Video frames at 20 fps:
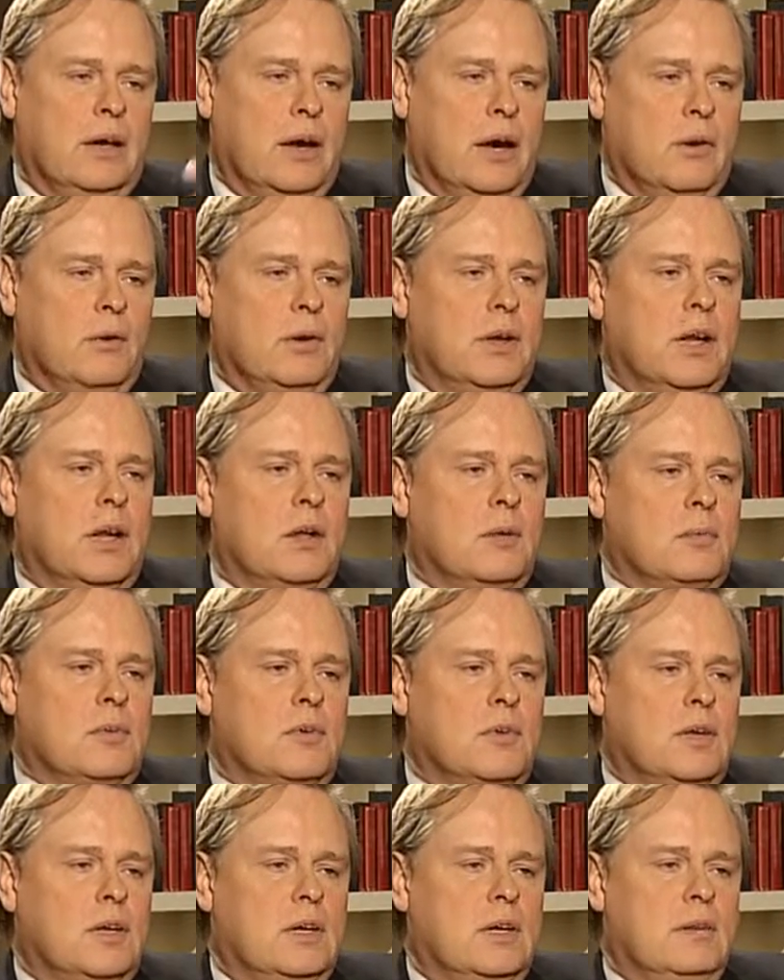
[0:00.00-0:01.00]
Harry
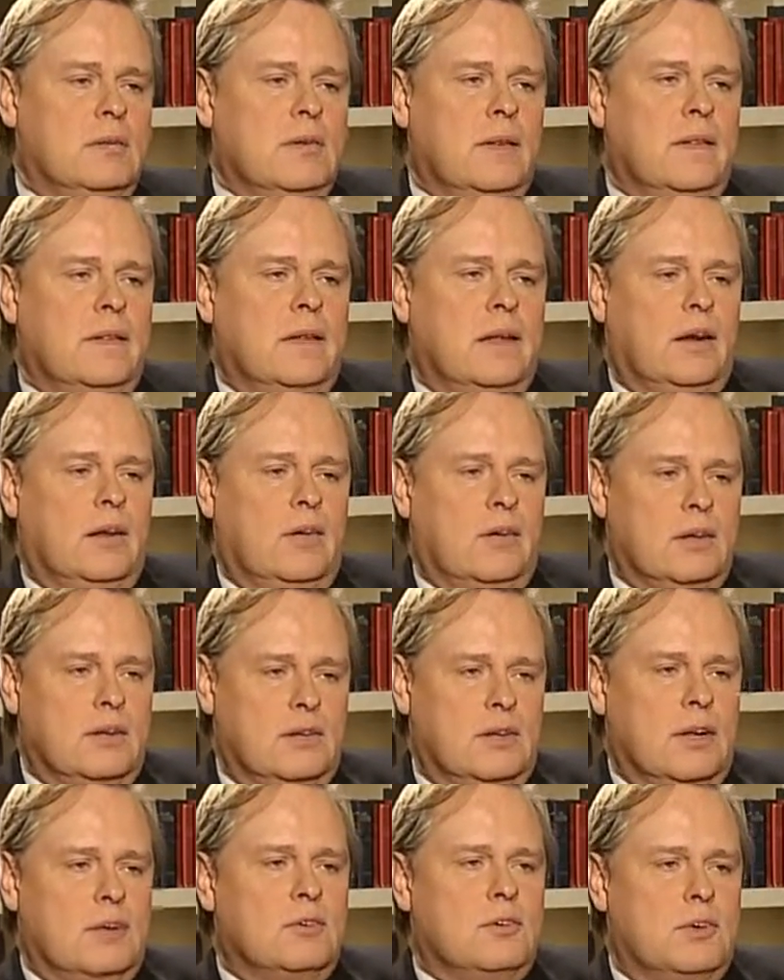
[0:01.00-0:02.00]
Helmsley and all
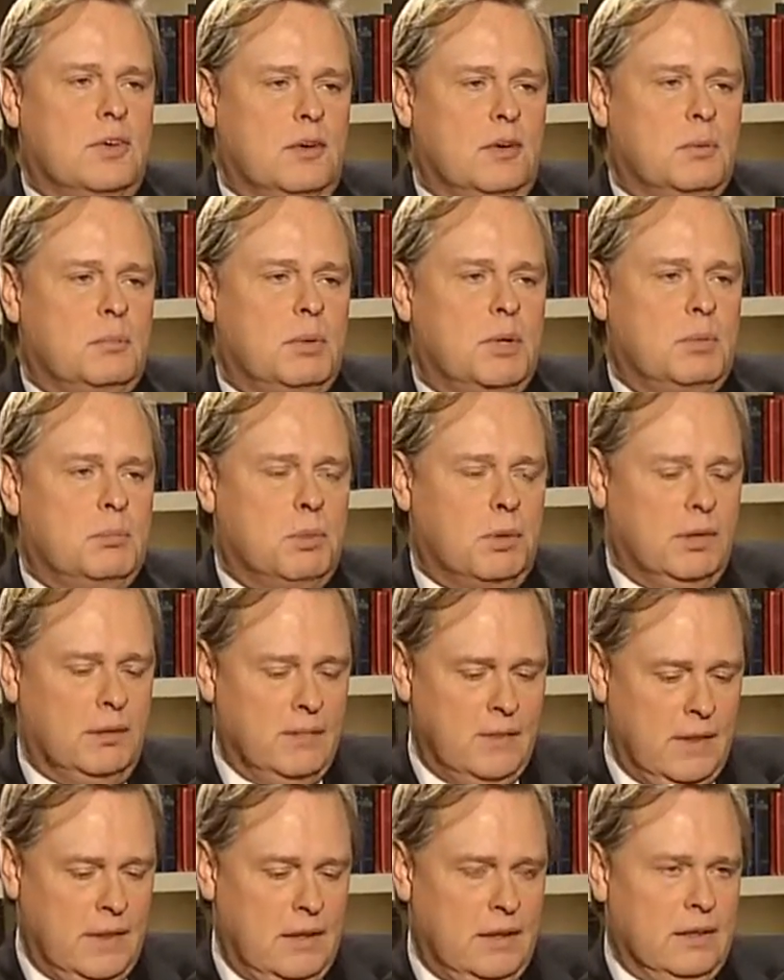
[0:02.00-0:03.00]
these legendary
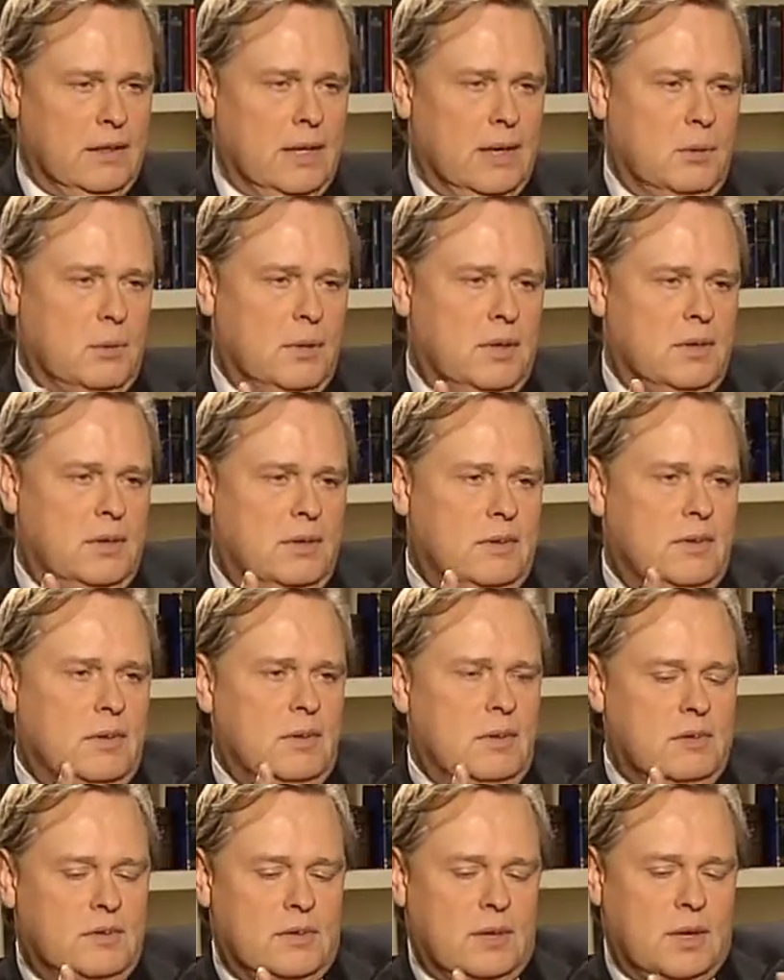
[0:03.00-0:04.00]
people. They
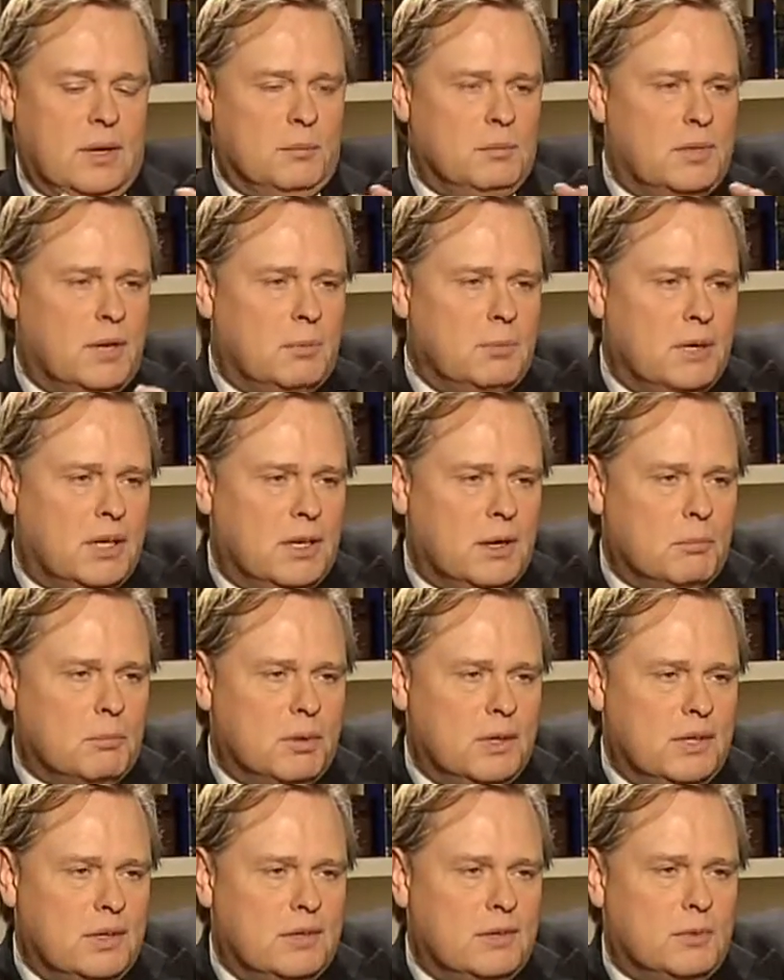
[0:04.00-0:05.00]
would set up dummy
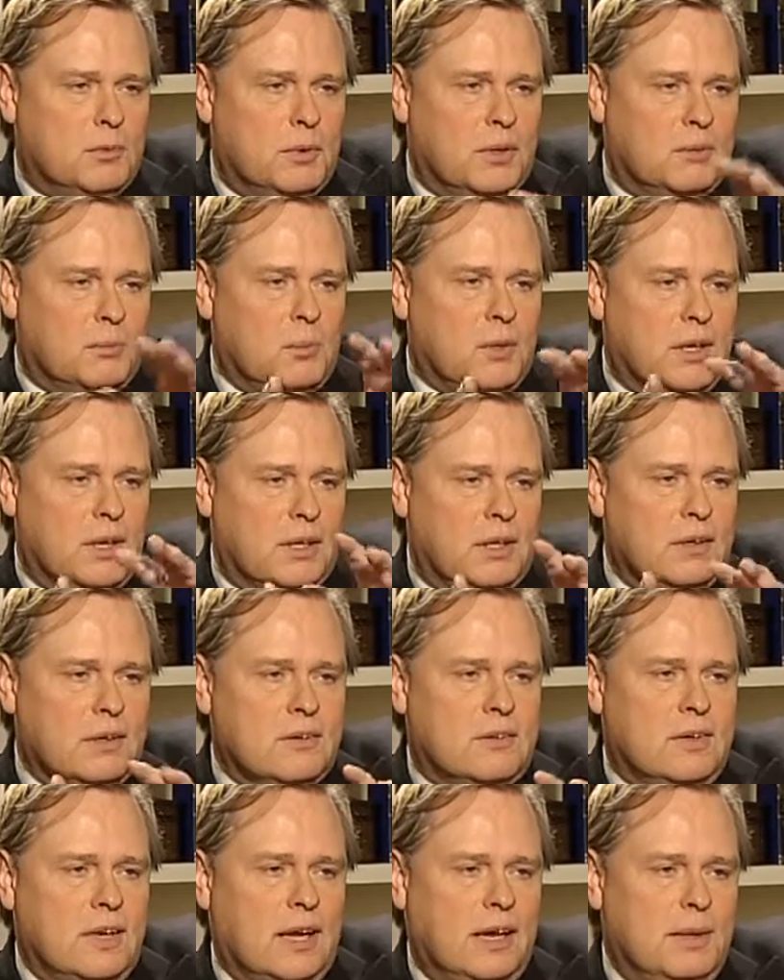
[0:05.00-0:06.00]
companies with
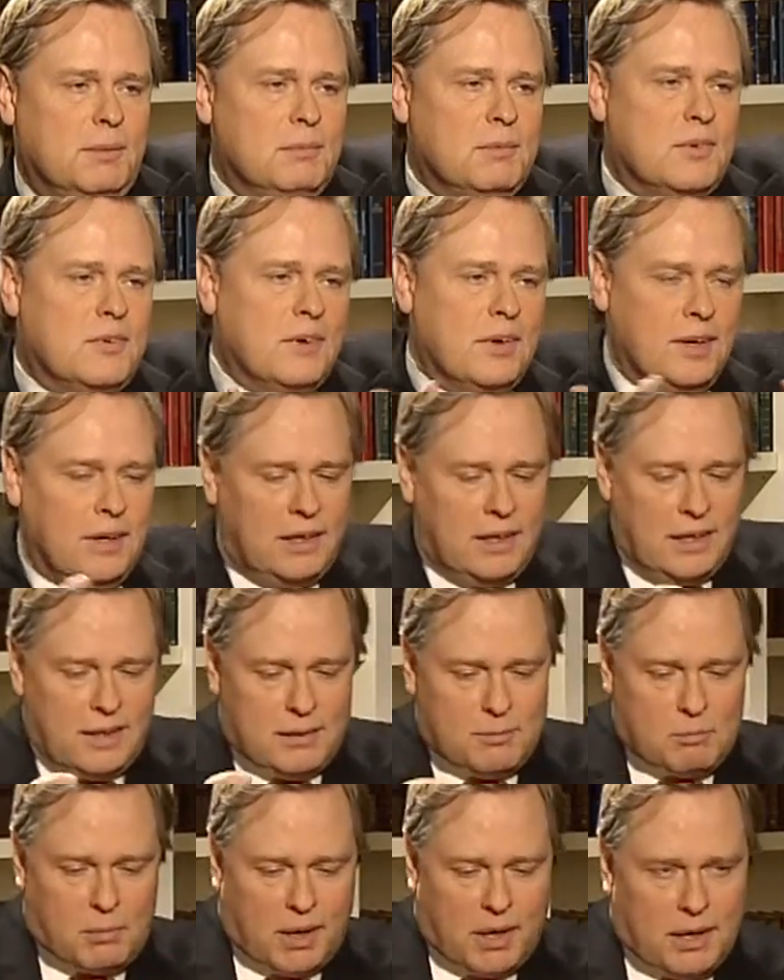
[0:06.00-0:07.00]
ridiculous names
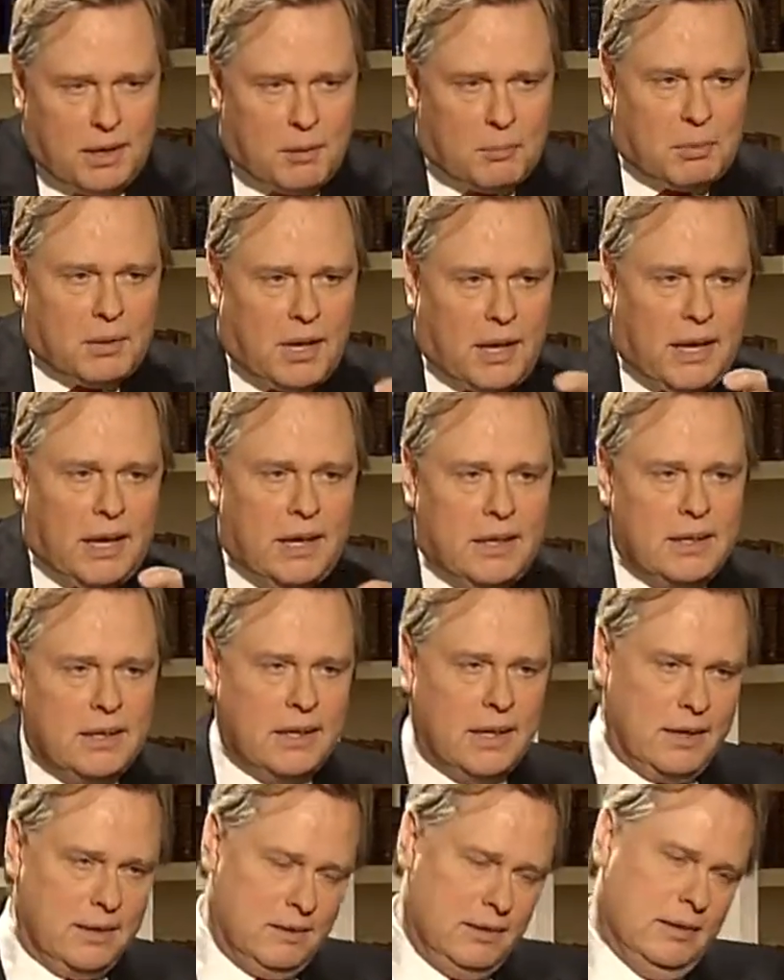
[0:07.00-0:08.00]
and buy up land,
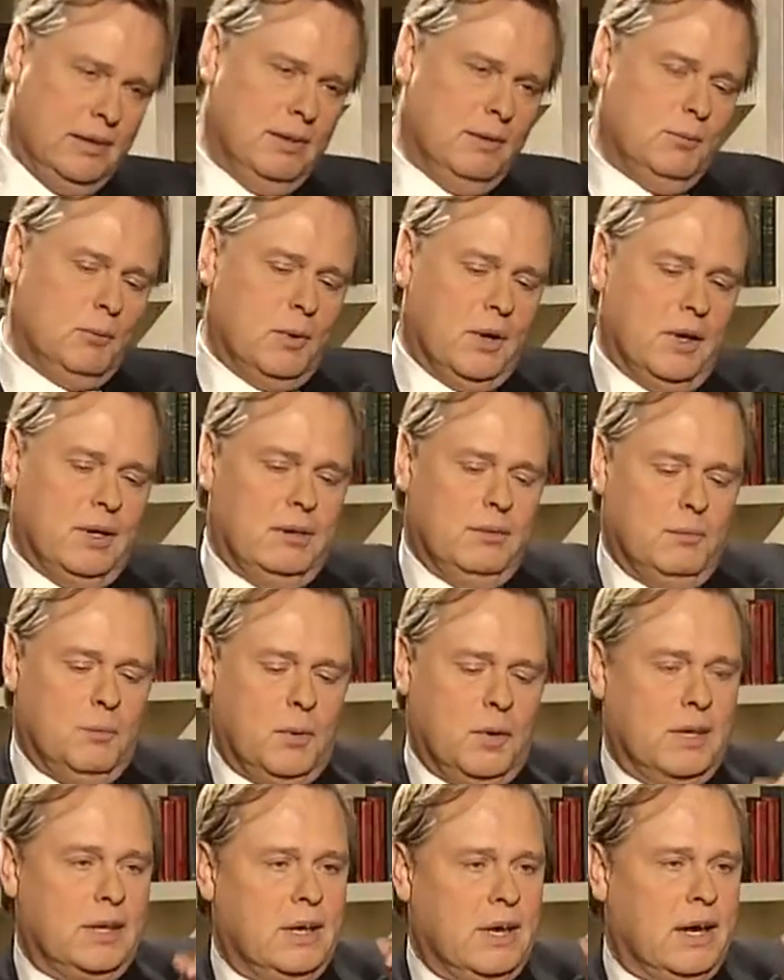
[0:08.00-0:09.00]
and then
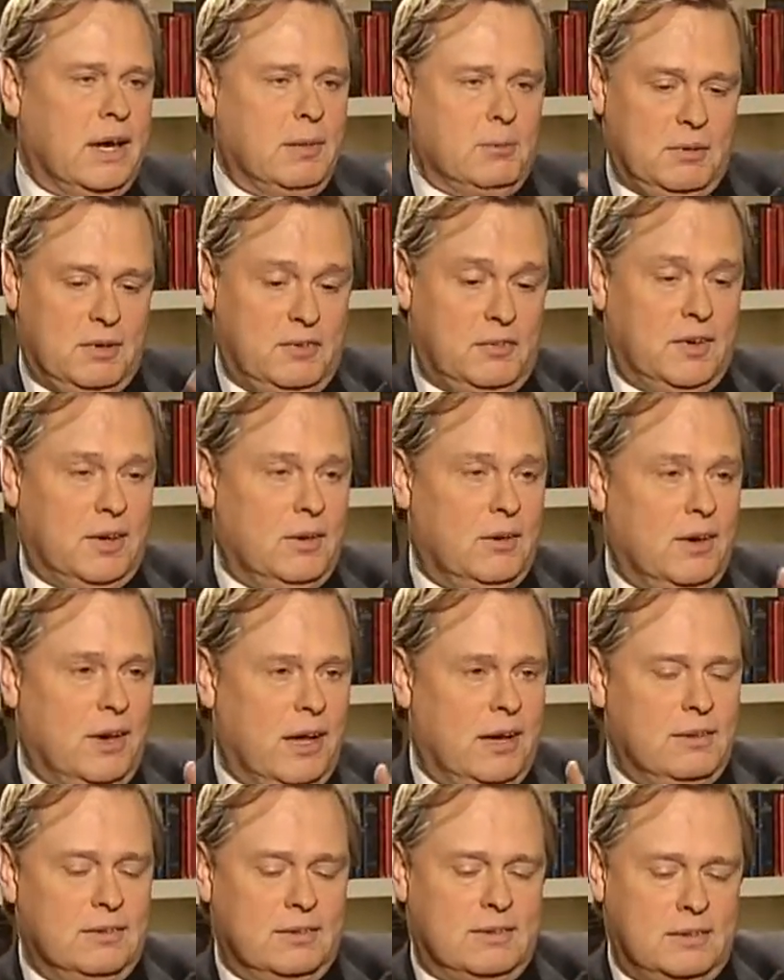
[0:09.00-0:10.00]
one guy would figure it
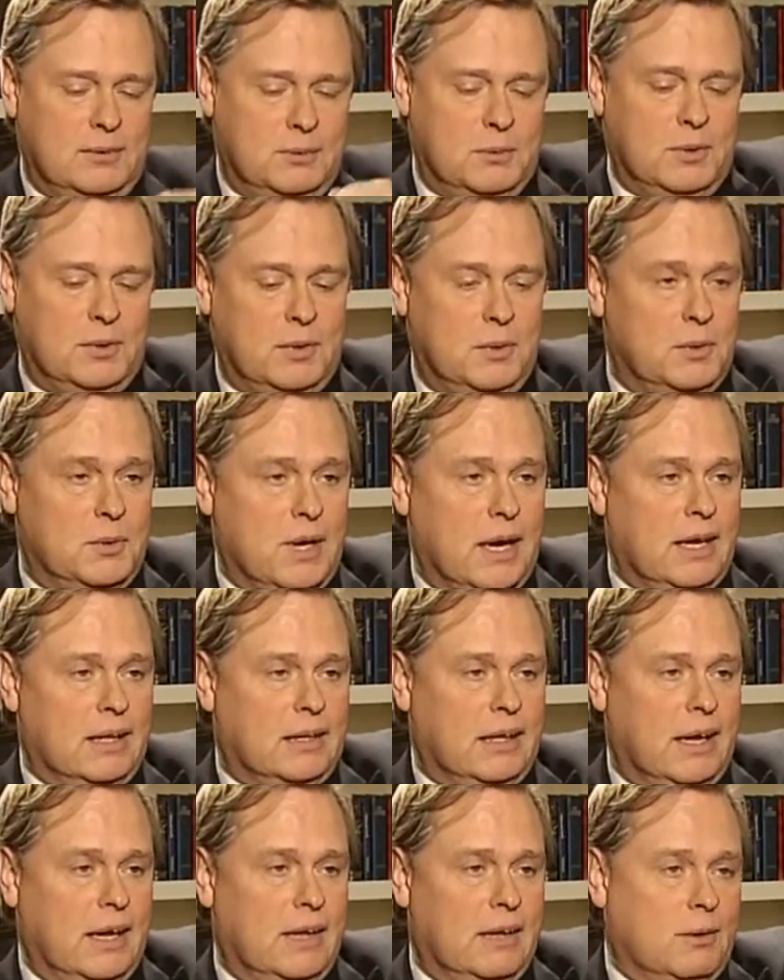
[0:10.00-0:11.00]
out who
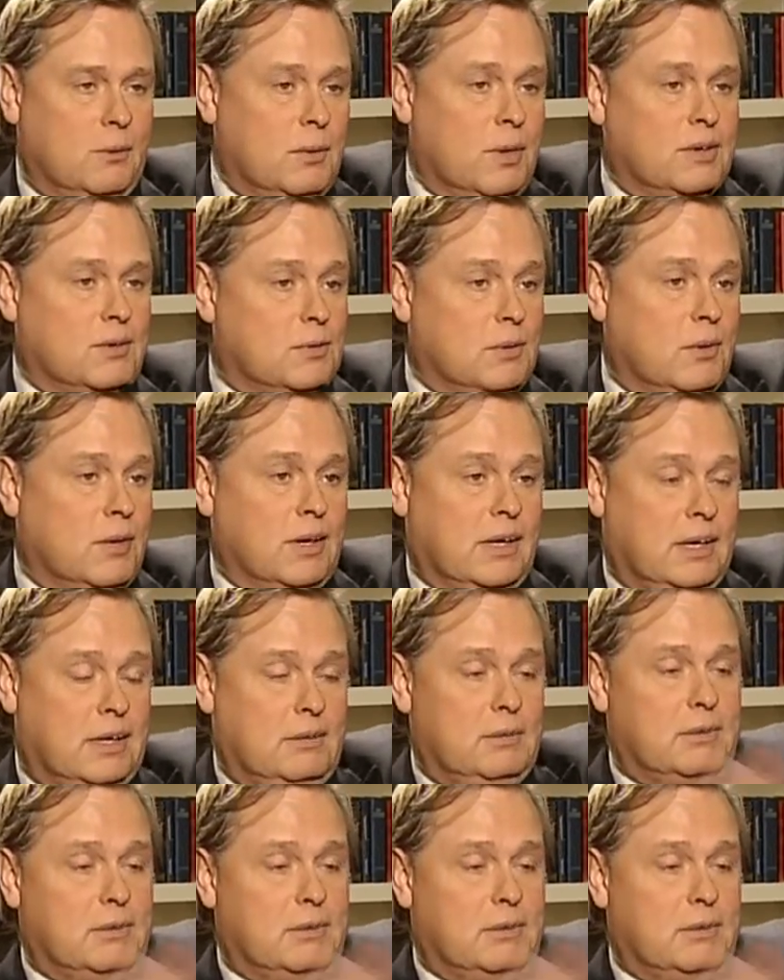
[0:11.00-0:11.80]
had land, a restaurant, and